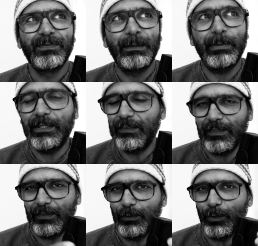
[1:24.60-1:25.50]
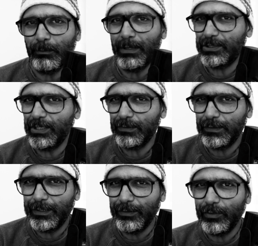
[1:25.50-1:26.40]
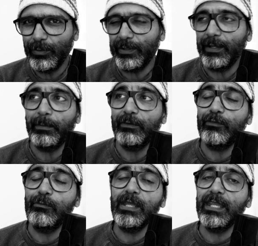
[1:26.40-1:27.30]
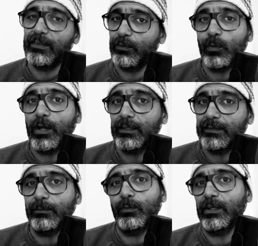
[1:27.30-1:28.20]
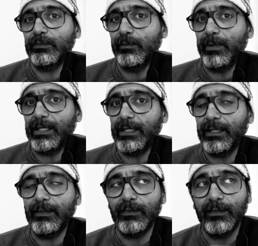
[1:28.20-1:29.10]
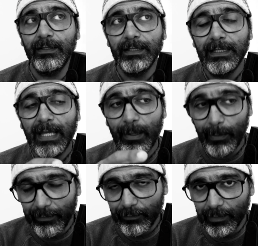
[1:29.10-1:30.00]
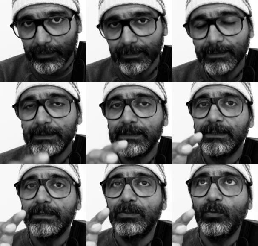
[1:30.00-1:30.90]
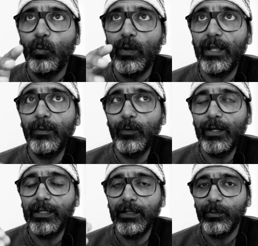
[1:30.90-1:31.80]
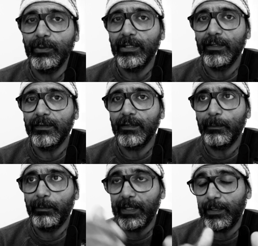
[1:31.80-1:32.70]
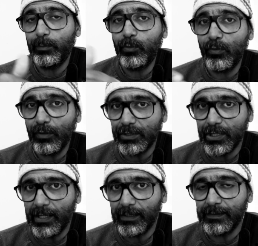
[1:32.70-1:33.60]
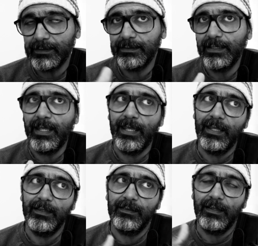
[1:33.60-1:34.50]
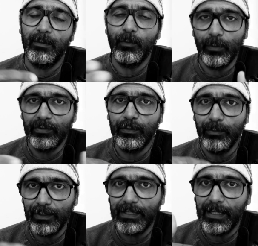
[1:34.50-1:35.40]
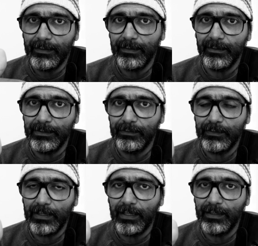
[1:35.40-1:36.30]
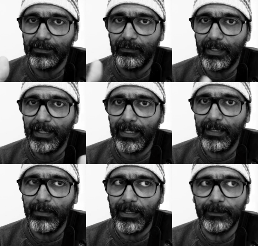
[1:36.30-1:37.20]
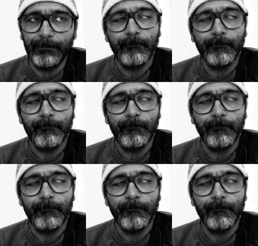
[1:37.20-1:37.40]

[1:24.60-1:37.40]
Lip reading: because there's not much else you can do with it. But for me, it has worked and worked for many years. However, when I'm working with bigger projects and I'm always communicating with clients via email,